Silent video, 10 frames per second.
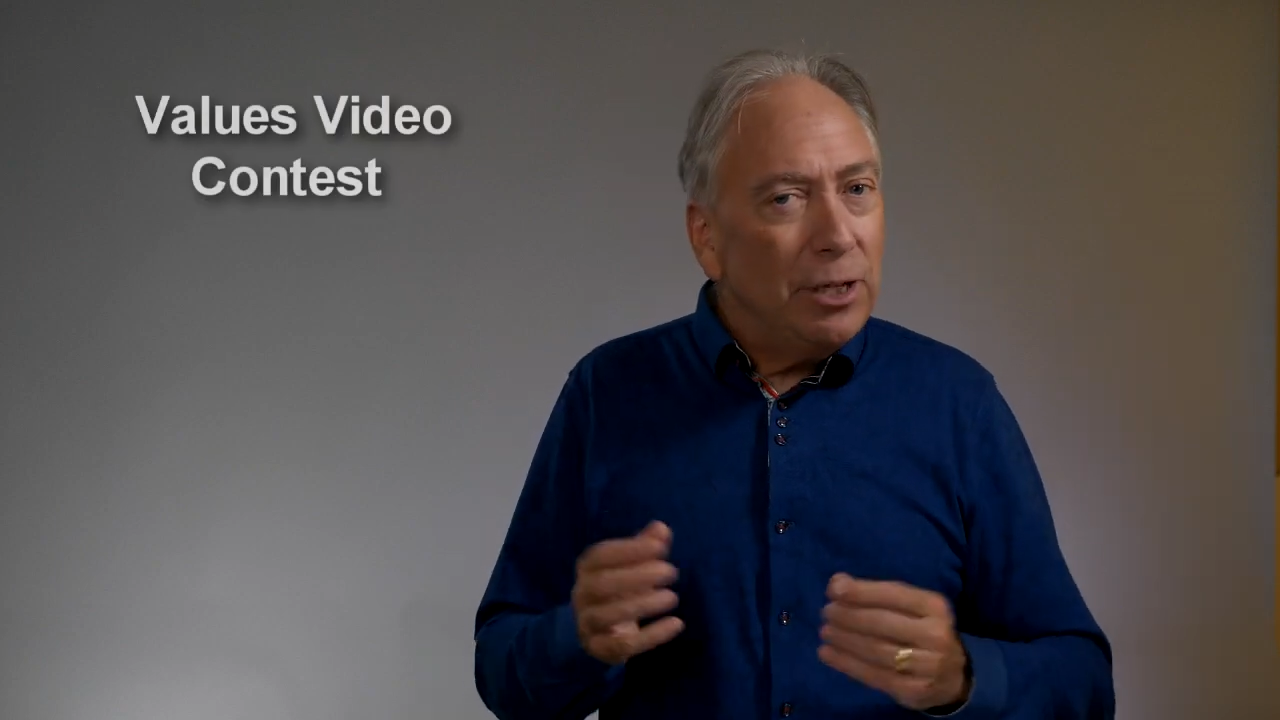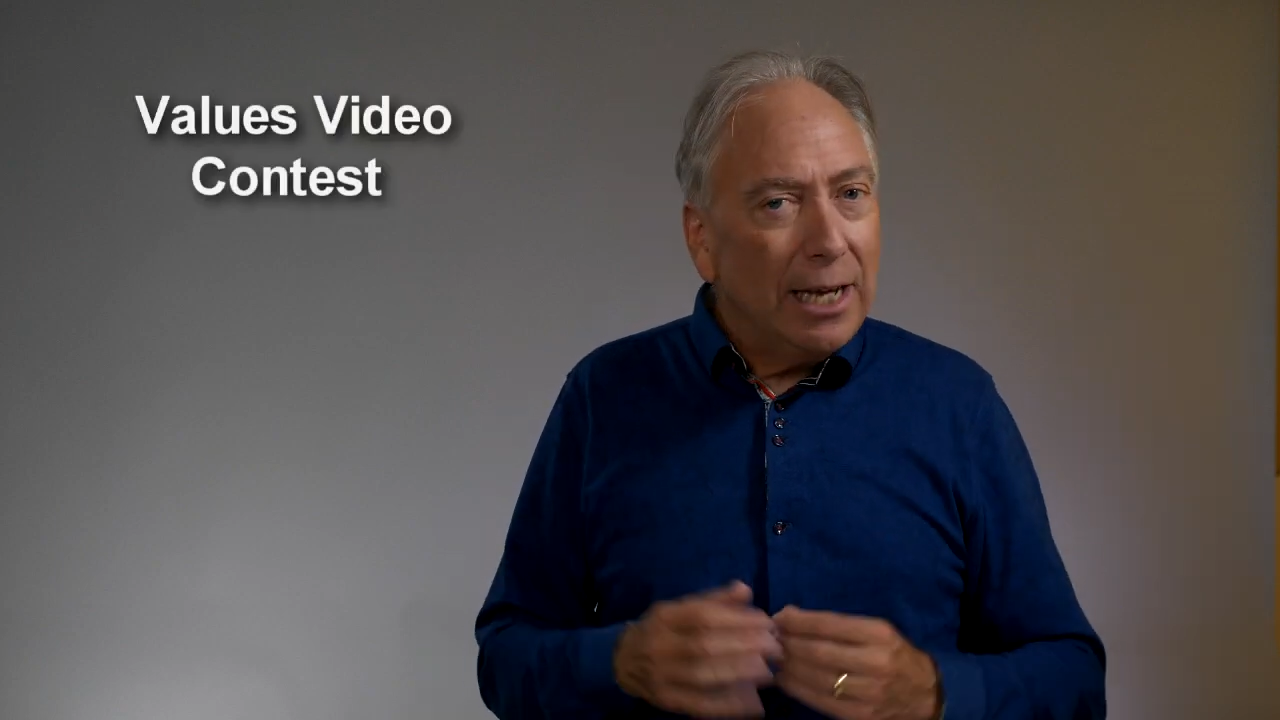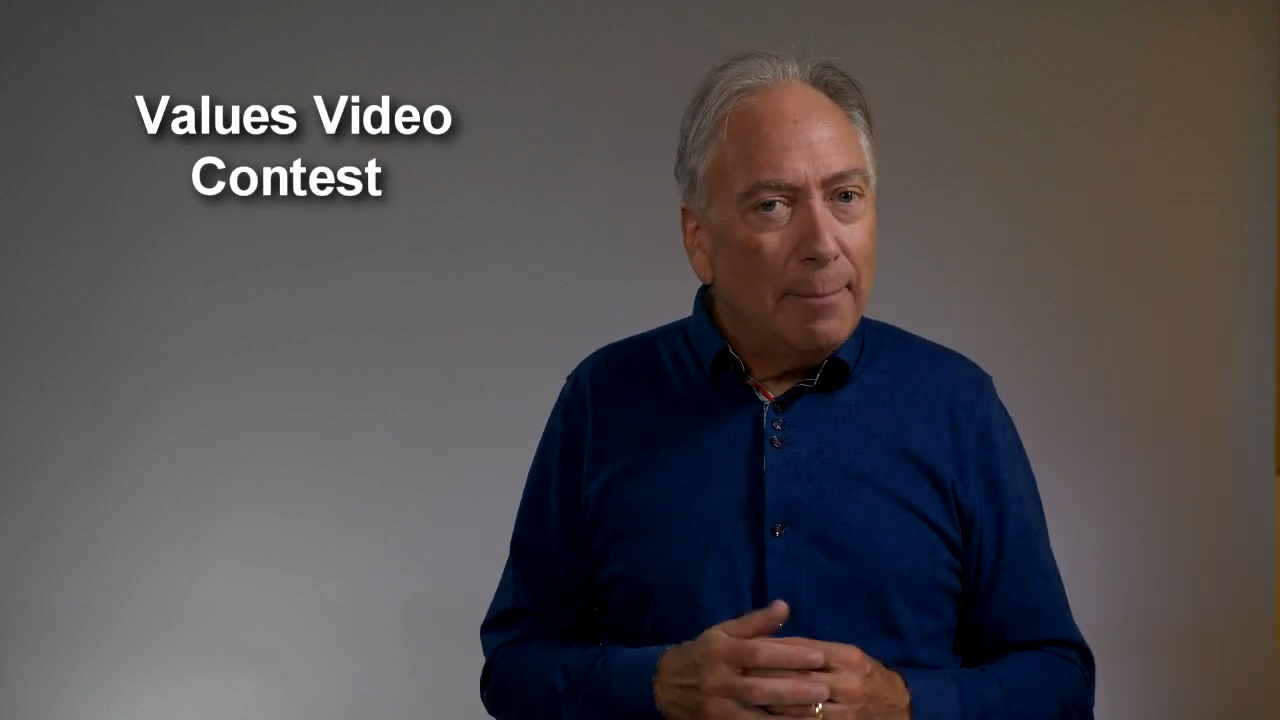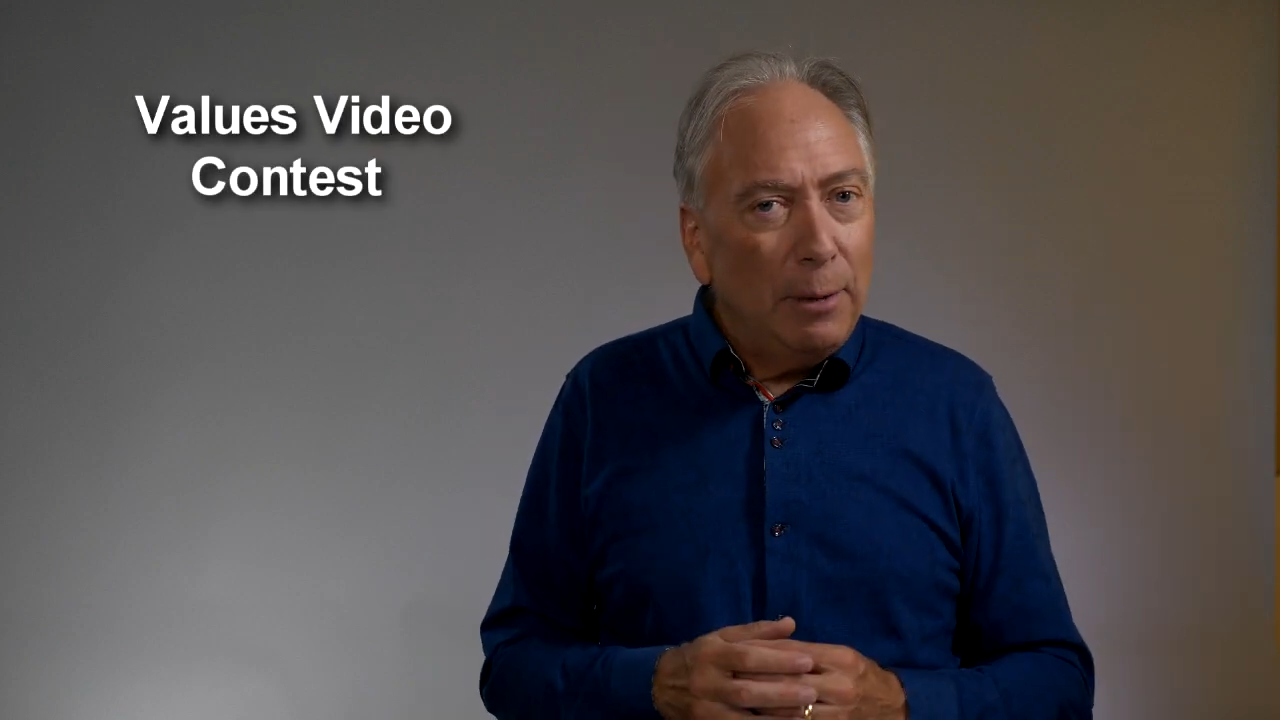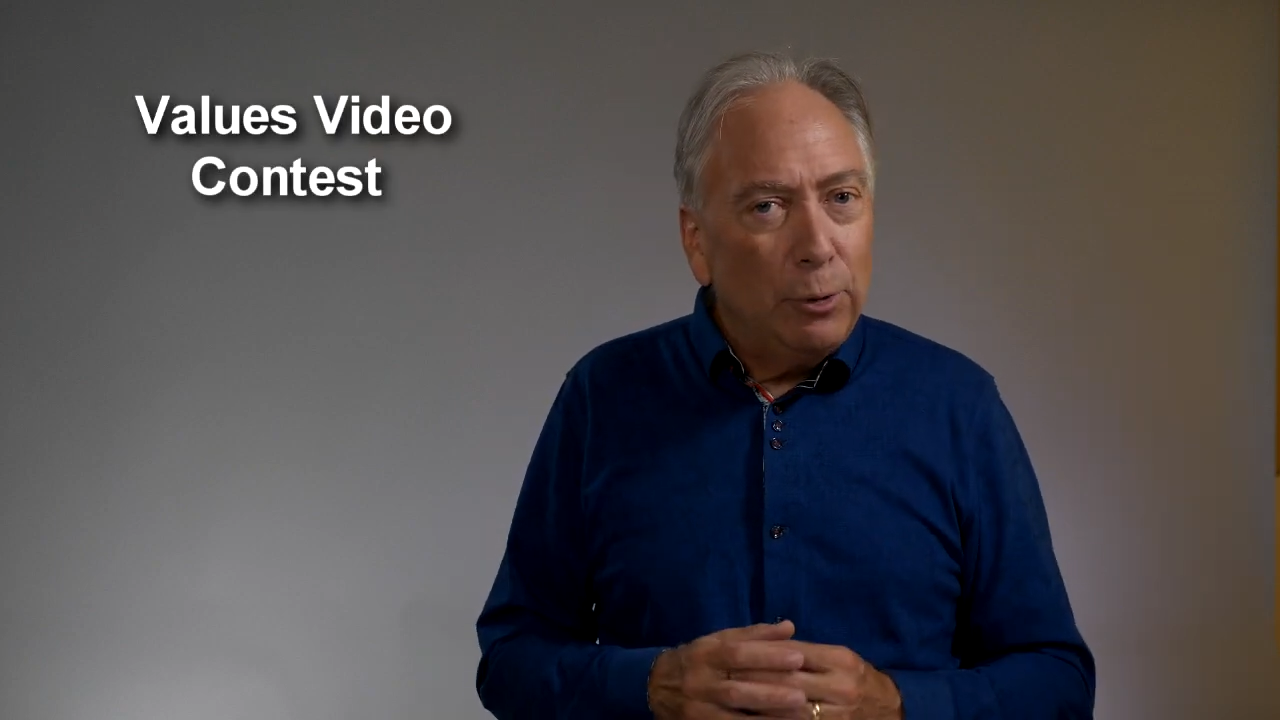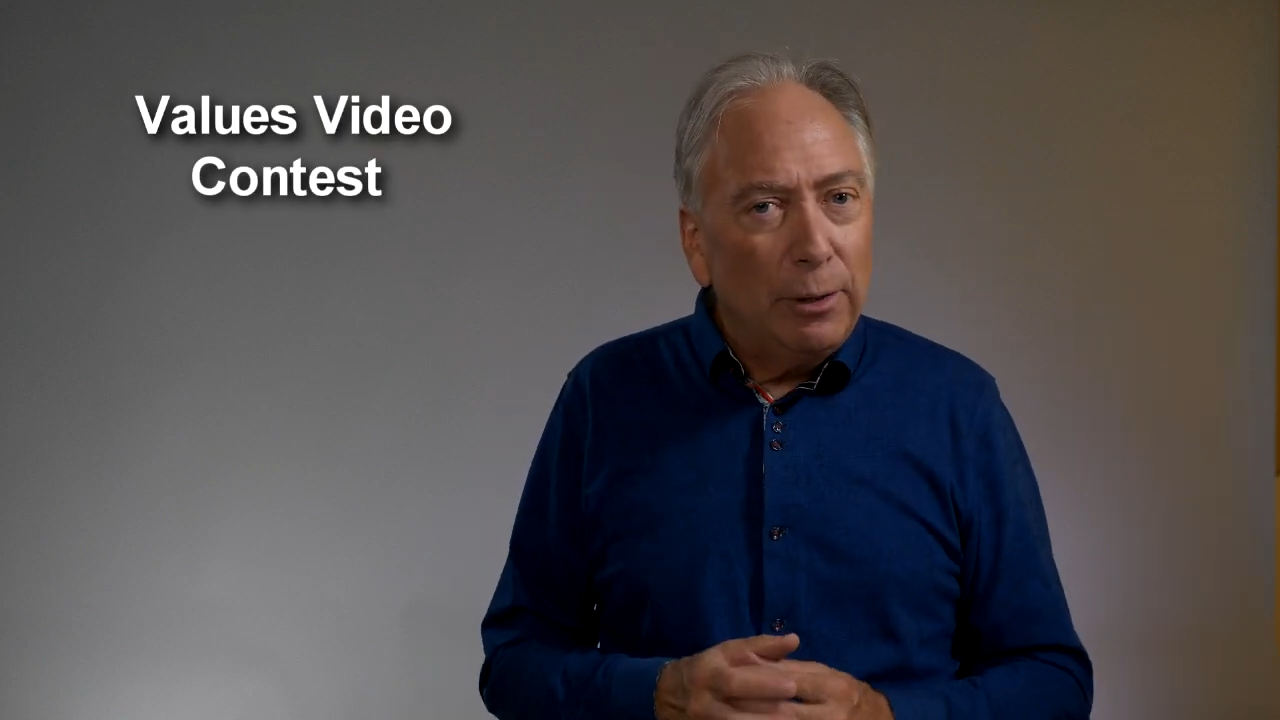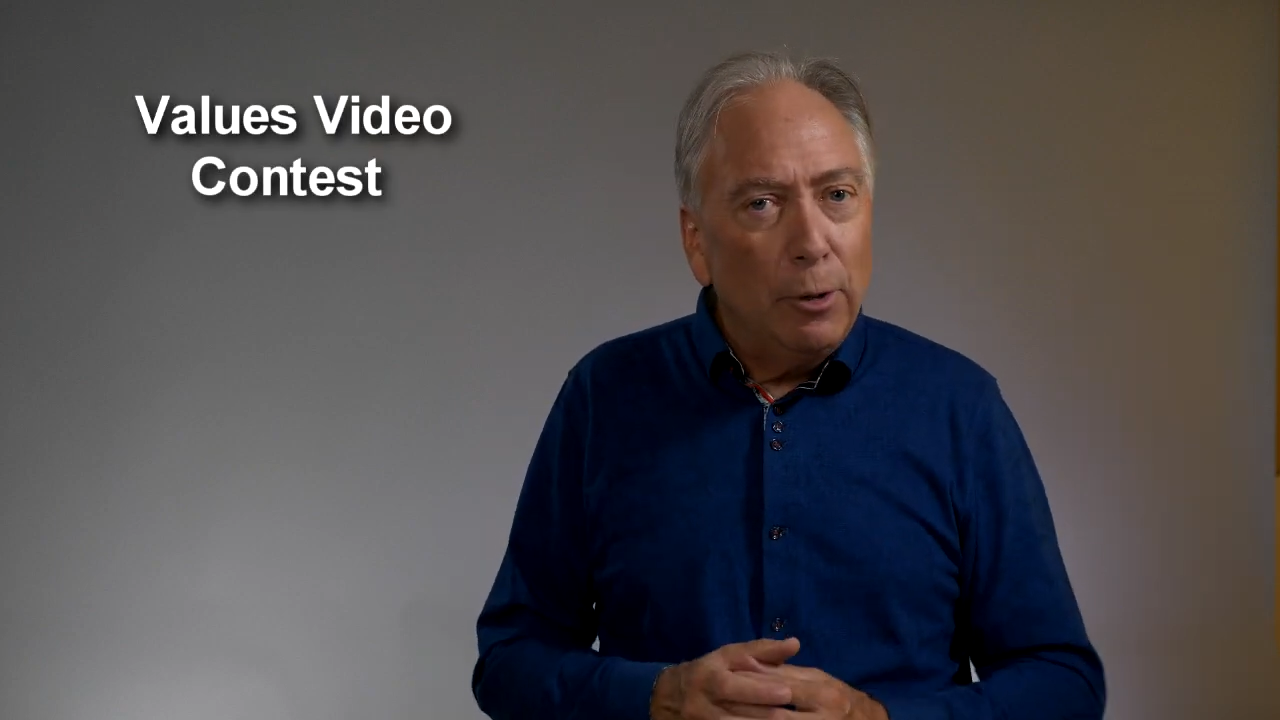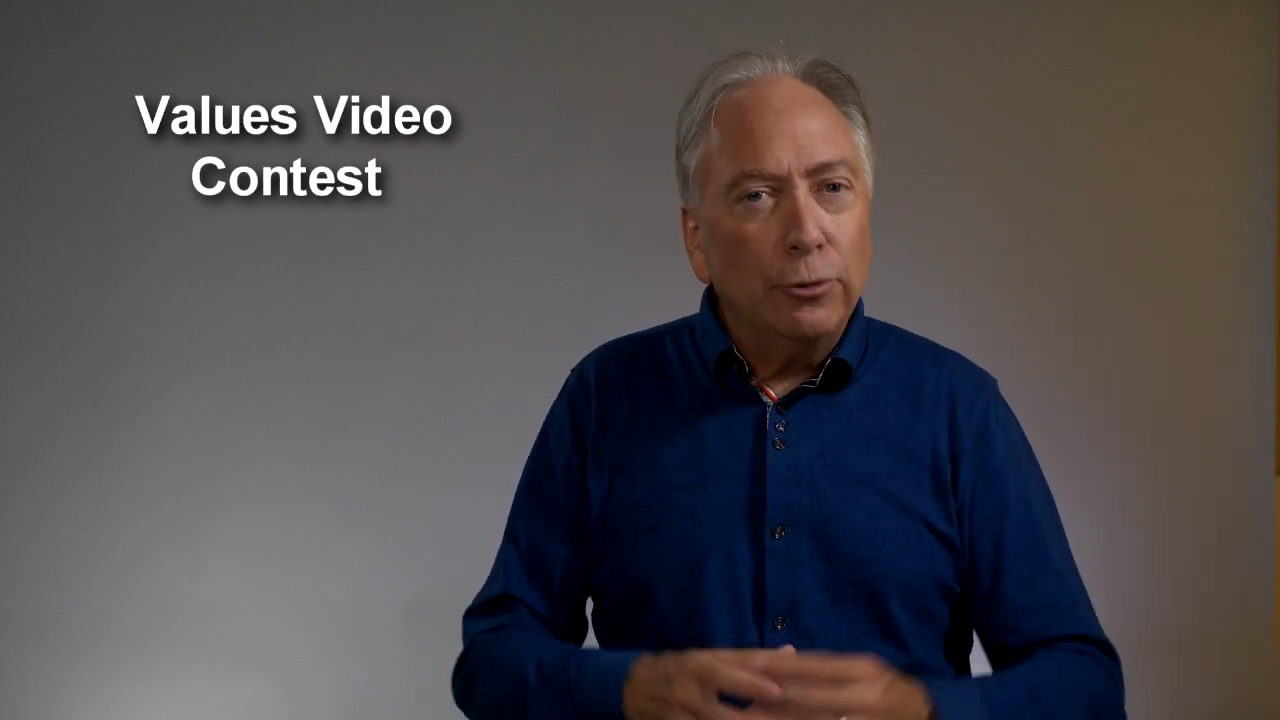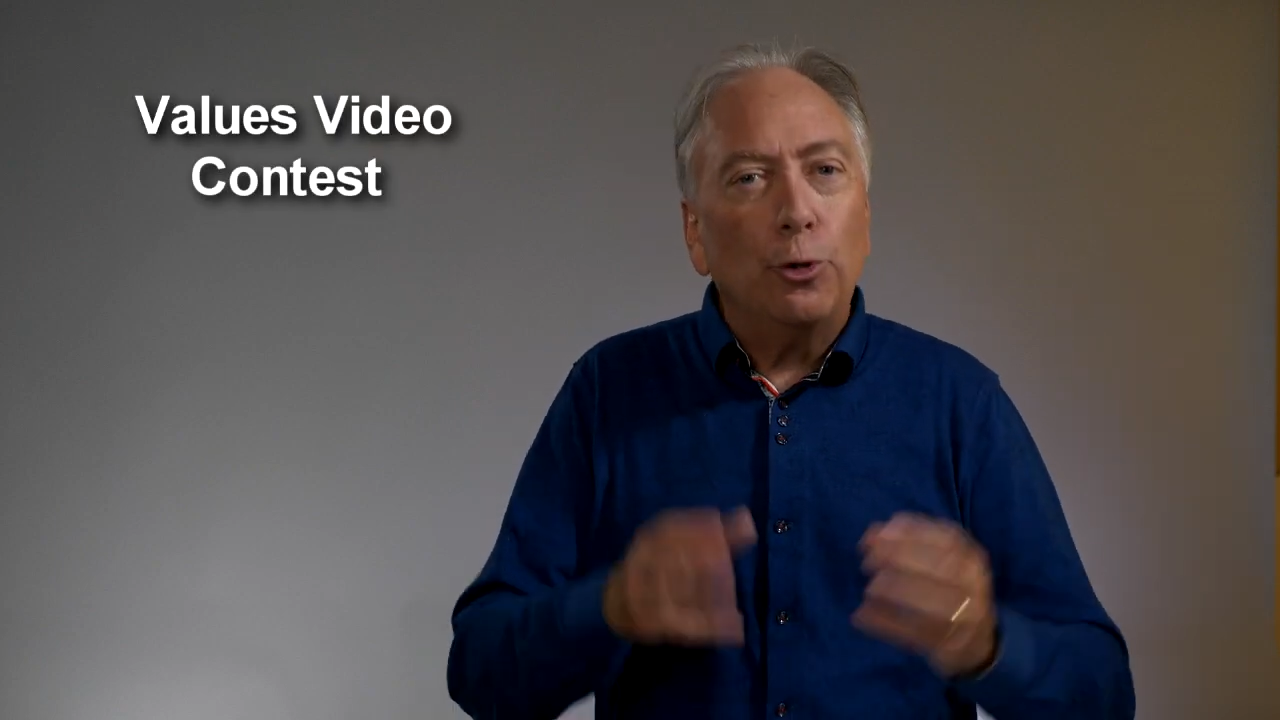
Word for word: to come up with the most